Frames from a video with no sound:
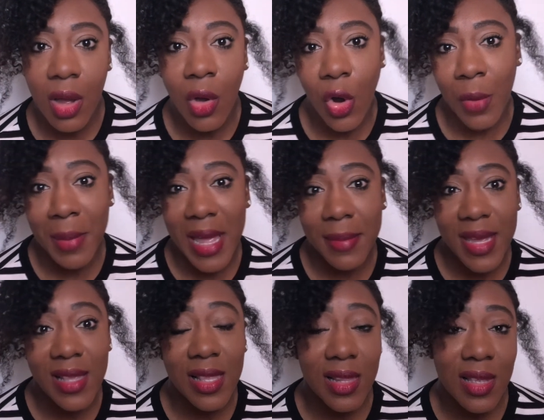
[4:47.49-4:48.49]
Or maybe
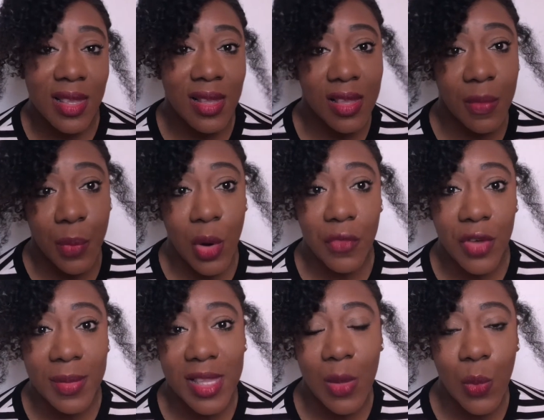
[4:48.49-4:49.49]
solicit support
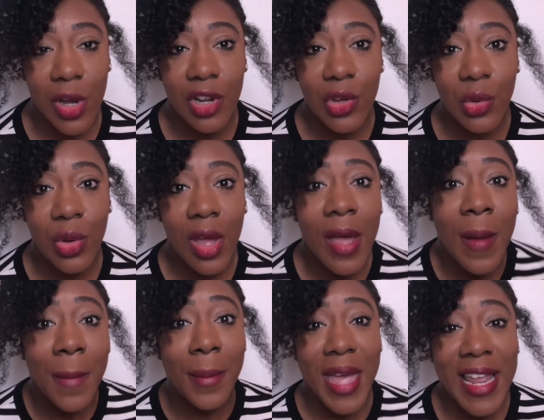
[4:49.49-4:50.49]
from someone who
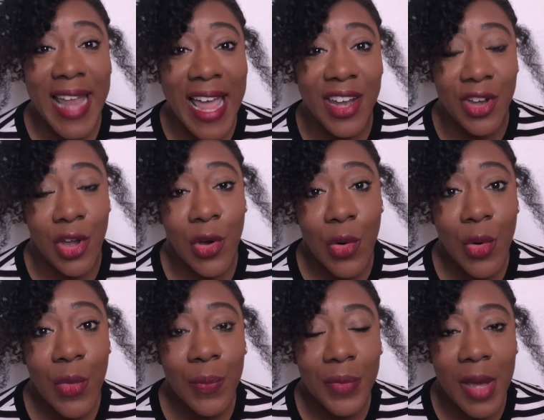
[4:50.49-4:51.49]
may not
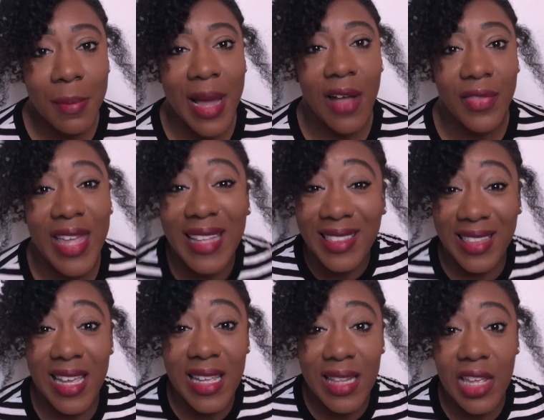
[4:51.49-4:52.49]
know about that
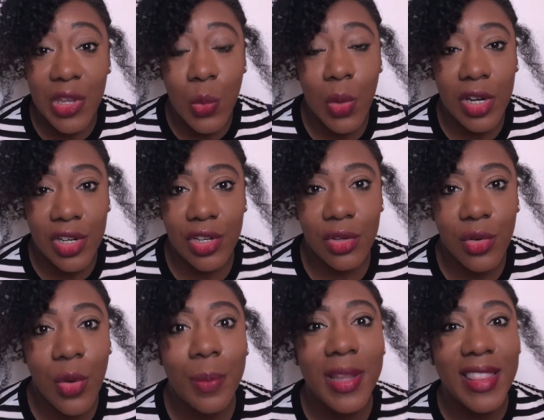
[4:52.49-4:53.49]
thing that you want to
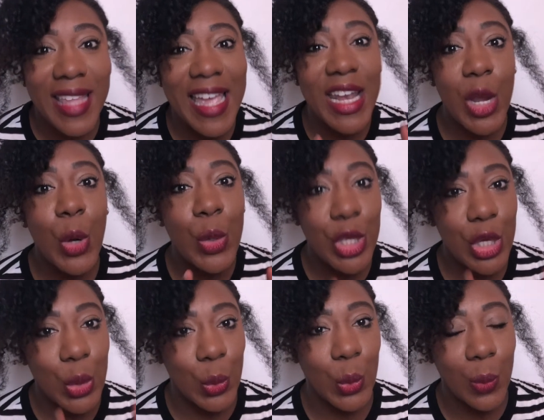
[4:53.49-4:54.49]
do, but they know
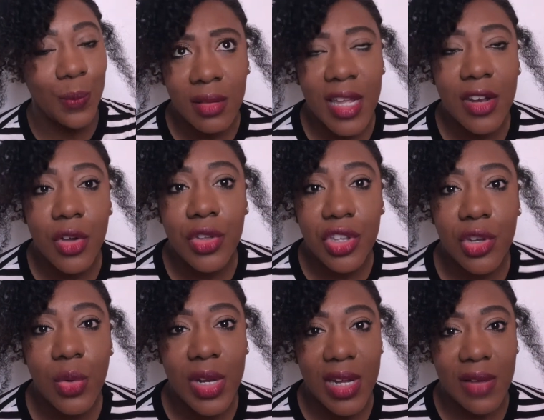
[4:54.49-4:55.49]
you. They know
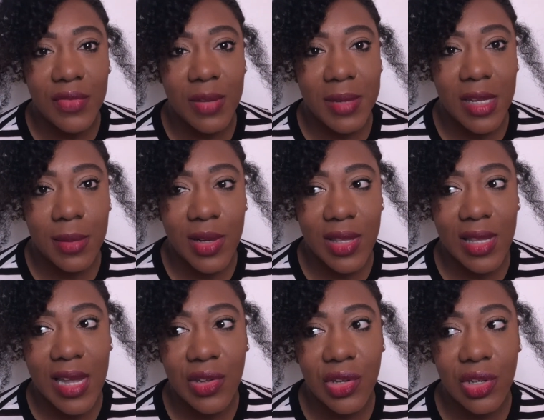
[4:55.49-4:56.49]
you enough to be able to
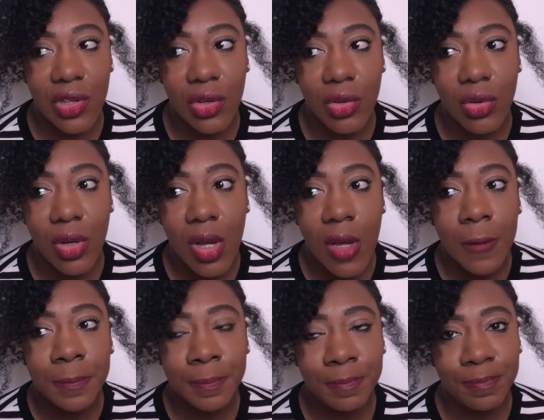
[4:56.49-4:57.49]
say to you,
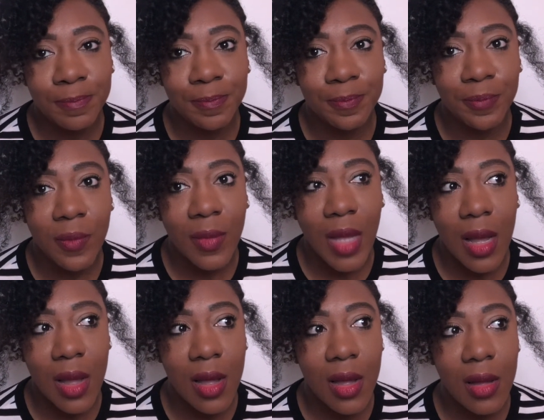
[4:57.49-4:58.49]

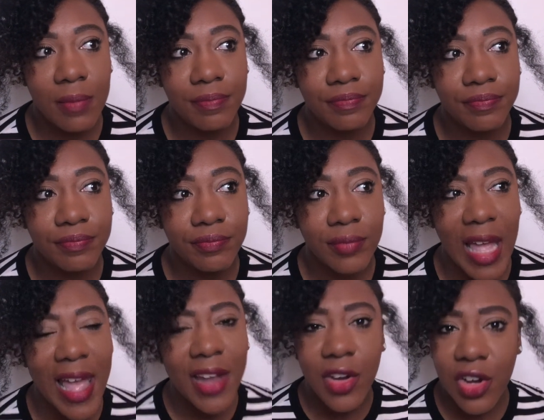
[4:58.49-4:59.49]
I
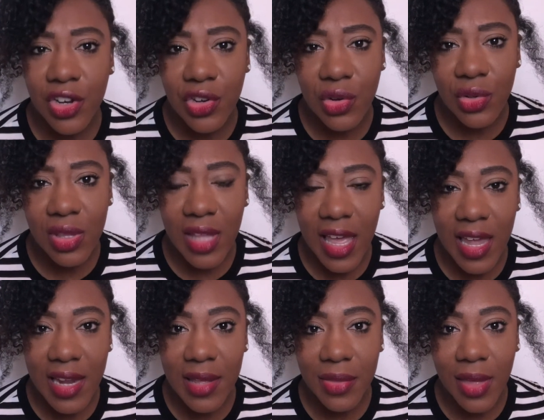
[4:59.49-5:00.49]
hadn't heard you say
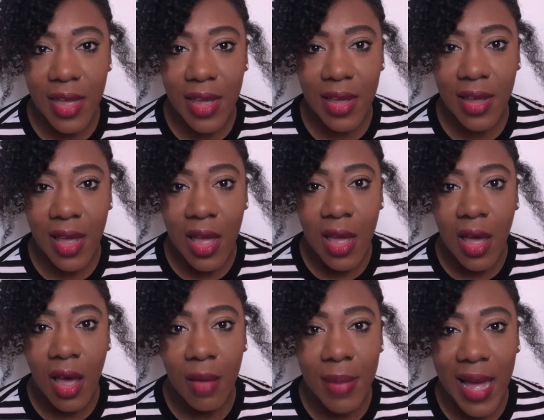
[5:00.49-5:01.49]
anything
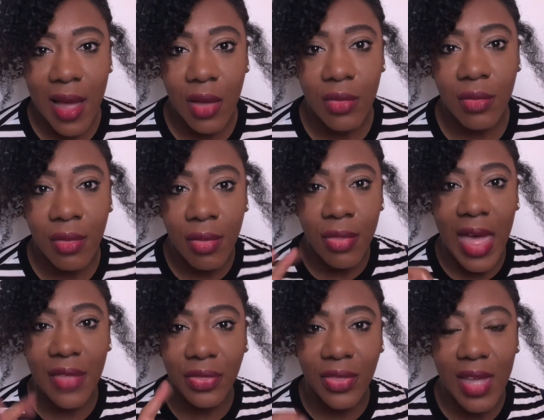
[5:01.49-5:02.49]
about
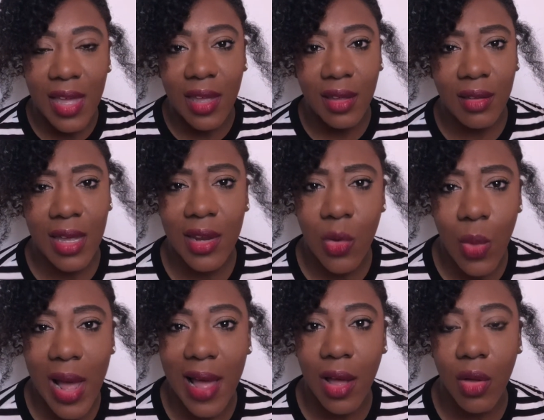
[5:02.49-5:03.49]
that thing in a
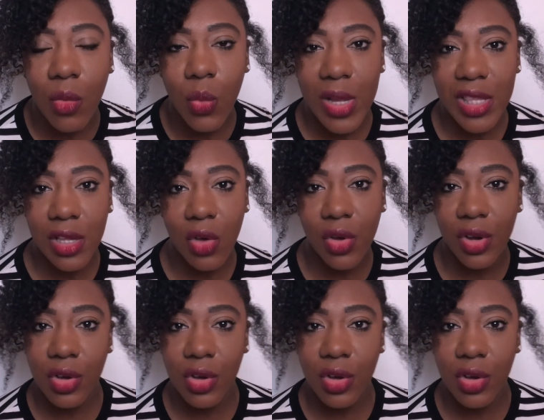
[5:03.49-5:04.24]
while. What's going